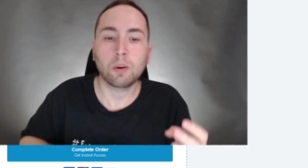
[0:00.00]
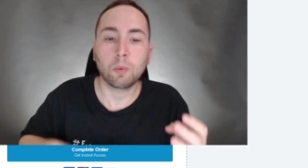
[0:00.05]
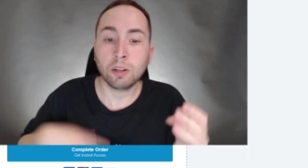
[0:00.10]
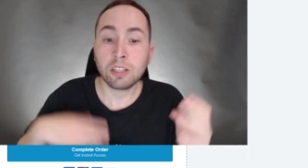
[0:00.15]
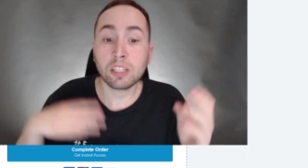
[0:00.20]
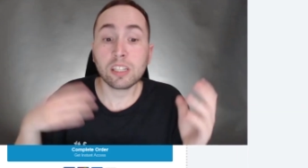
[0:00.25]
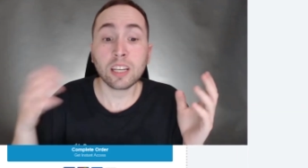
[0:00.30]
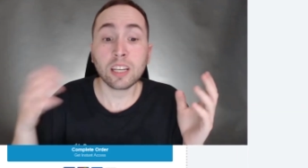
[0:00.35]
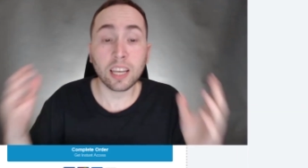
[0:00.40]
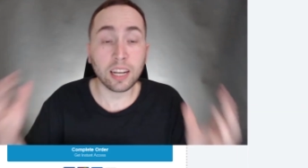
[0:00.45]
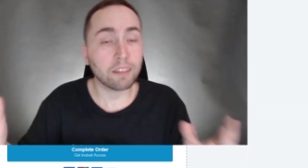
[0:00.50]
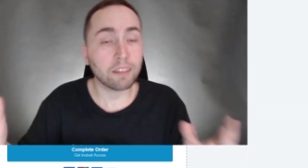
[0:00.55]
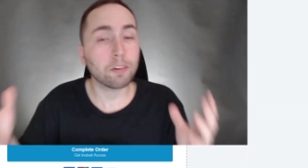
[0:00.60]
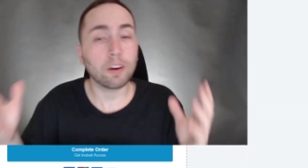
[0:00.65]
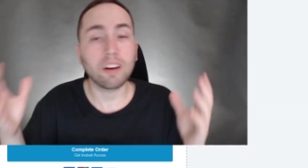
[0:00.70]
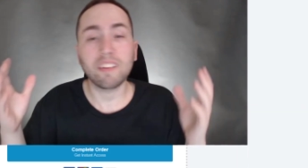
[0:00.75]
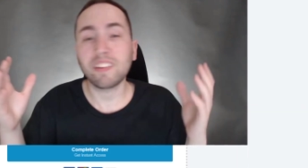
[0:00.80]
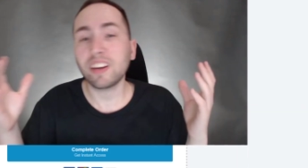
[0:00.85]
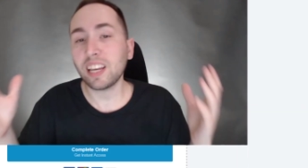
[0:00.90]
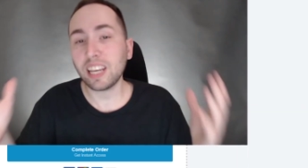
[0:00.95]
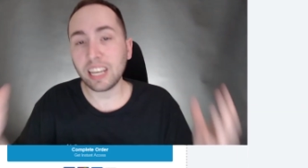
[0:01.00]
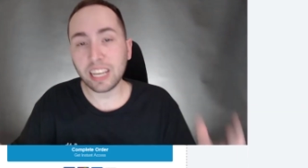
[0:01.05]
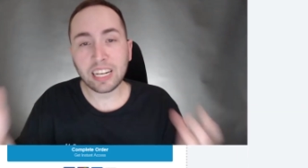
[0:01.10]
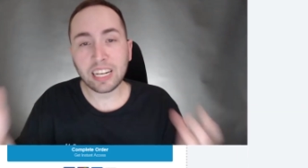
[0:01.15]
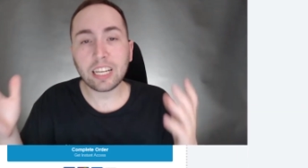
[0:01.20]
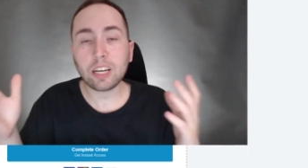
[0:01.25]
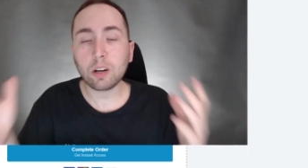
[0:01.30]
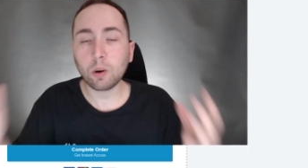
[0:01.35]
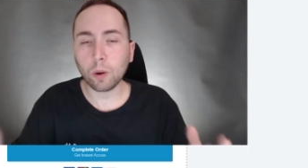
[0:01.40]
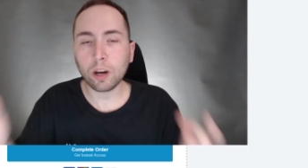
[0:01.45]
So once again, if you have
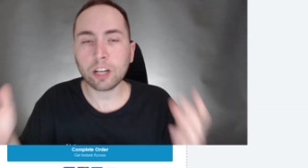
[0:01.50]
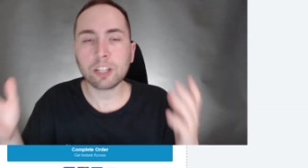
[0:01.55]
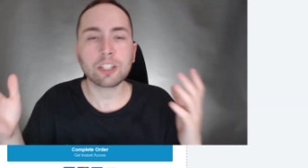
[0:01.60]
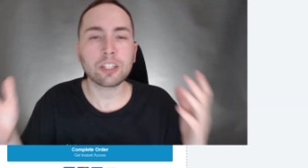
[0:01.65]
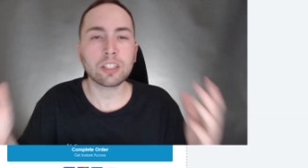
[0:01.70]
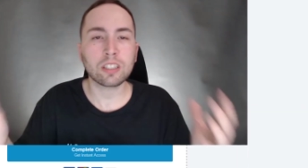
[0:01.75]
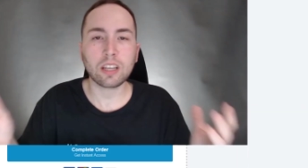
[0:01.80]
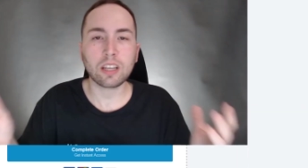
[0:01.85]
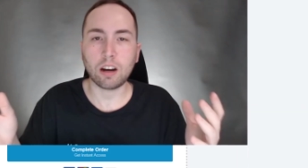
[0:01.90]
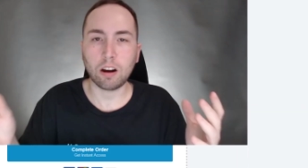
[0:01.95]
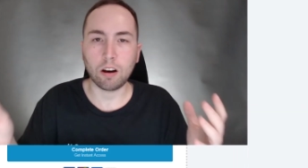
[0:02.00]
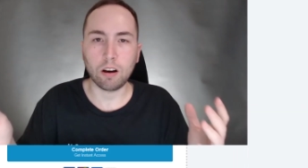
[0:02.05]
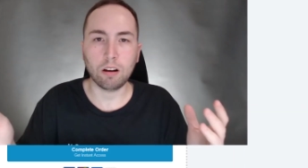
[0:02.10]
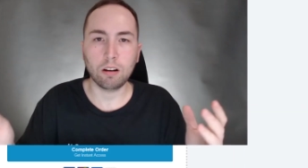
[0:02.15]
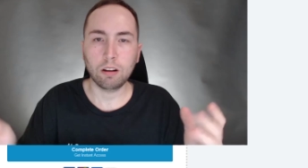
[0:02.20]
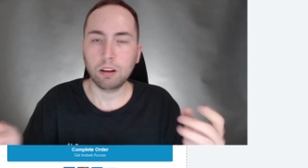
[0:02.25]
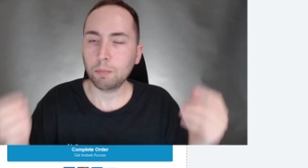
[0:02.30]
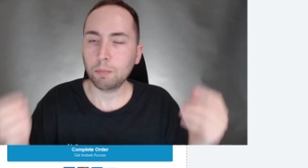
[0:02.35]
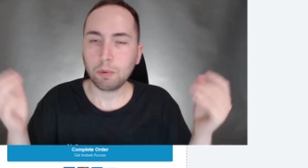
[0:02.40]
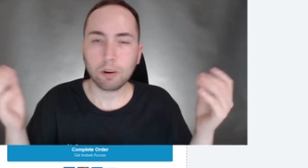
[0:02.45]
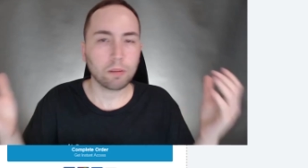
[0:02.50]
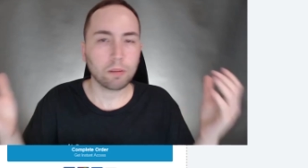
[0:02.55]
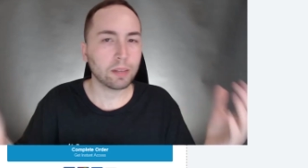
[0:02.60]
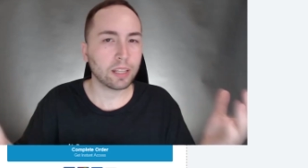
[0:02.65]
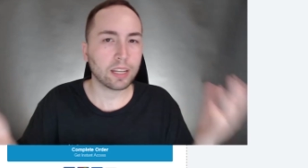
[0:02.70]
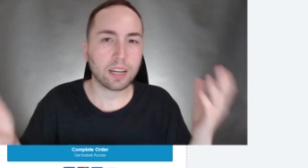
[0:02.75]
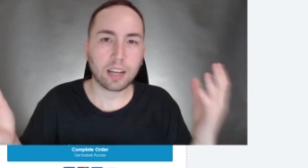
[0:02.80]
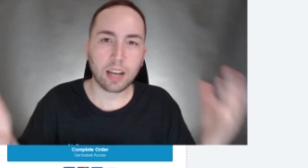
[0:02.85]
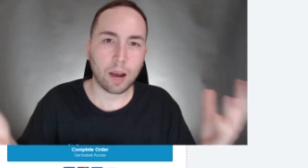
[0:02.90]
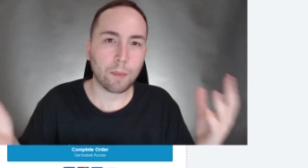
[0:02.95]
any questions at all, put
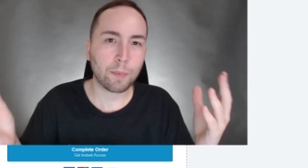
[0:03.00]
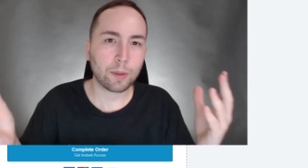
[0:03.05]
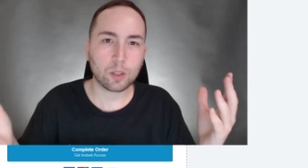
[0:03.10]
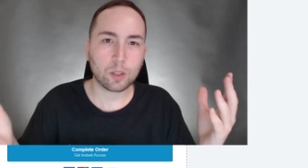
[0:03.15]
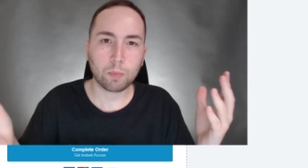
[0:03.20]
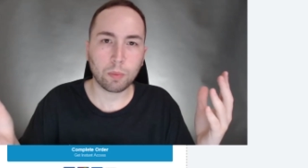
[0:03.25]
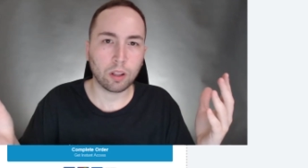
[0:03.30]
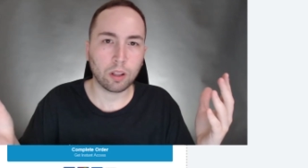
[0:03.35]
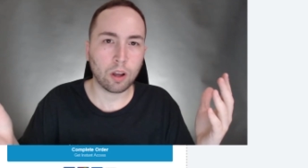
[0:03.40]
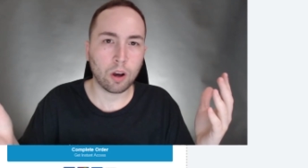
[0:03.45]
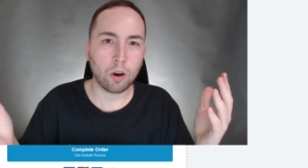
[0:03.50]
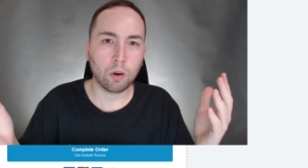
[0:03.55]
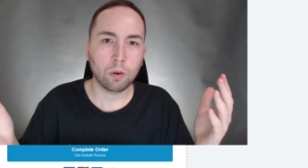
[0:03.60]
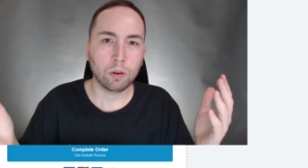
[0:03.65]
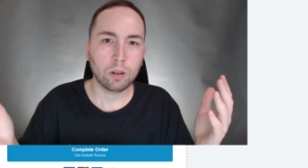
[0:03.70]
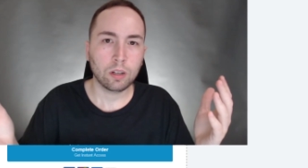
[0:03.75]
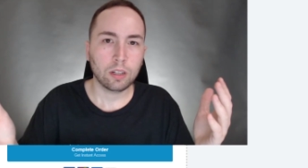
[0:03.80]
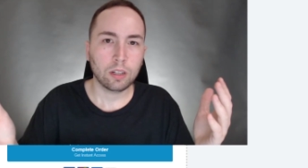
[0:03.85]
them in the comments below.